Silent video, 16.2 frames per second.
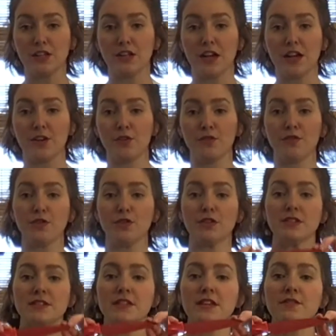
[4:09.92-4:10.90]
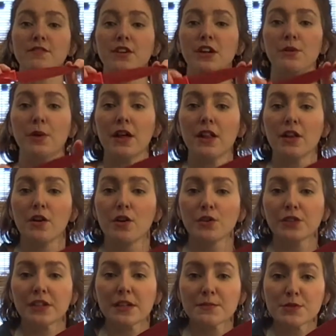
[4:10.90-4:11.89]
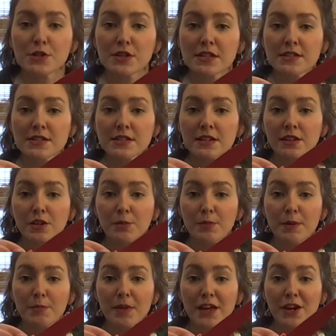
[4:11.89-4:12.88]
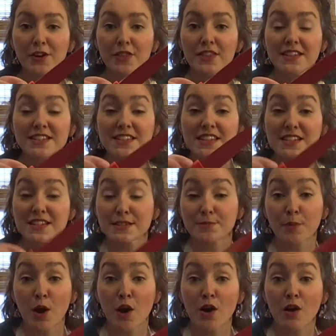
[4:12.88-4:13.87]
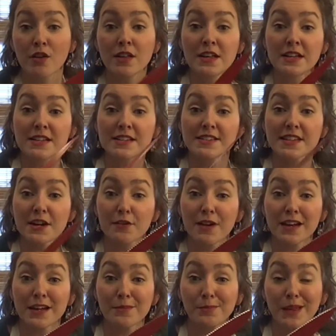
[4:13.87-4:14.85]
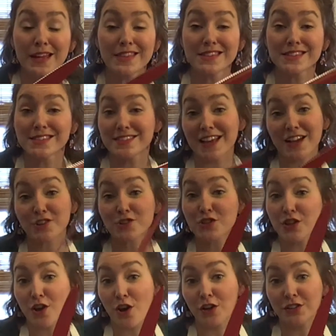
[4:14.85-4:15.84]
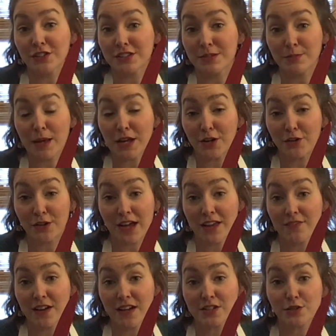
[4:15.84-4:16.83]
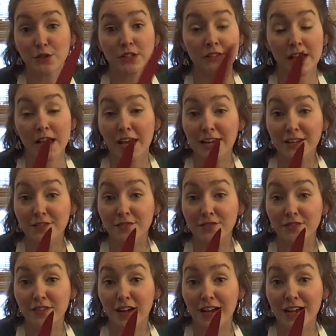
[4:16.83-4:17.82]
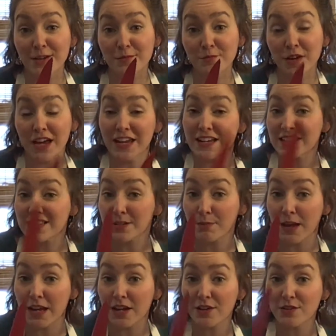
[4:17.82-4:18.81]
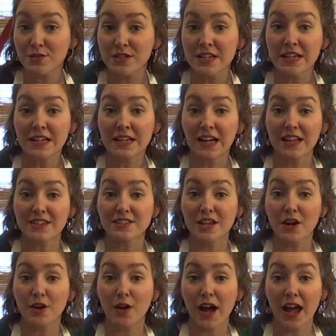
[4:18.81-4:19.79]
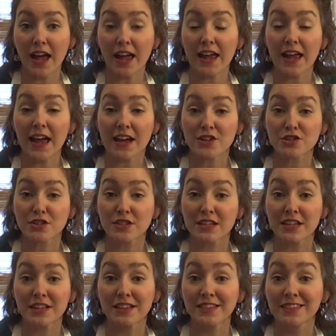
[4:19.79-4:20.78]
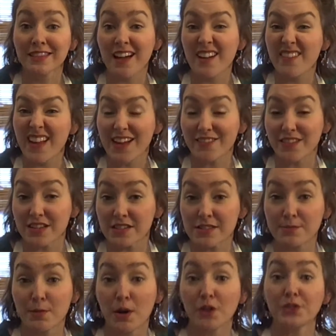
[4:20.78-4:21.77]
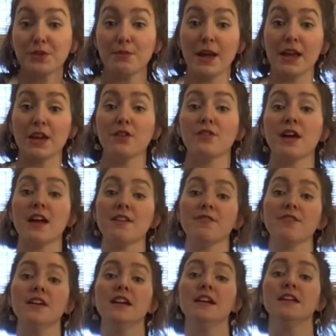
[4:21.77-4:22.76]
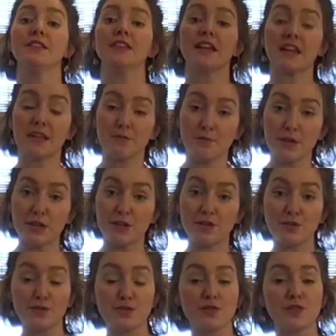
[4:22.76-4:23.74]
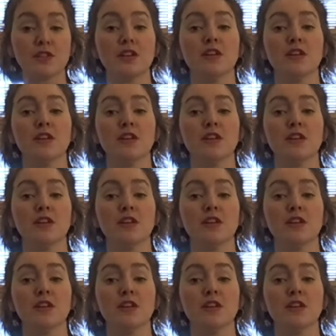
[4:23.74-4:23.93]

I don't know if you can see it very well. I'll hold it up so you can see a little bit better. This is a small serrated blade. This is actually called a tomato knife. I do a lot of cutting tomatoes, and so I actually love having a small tomato knife that can be used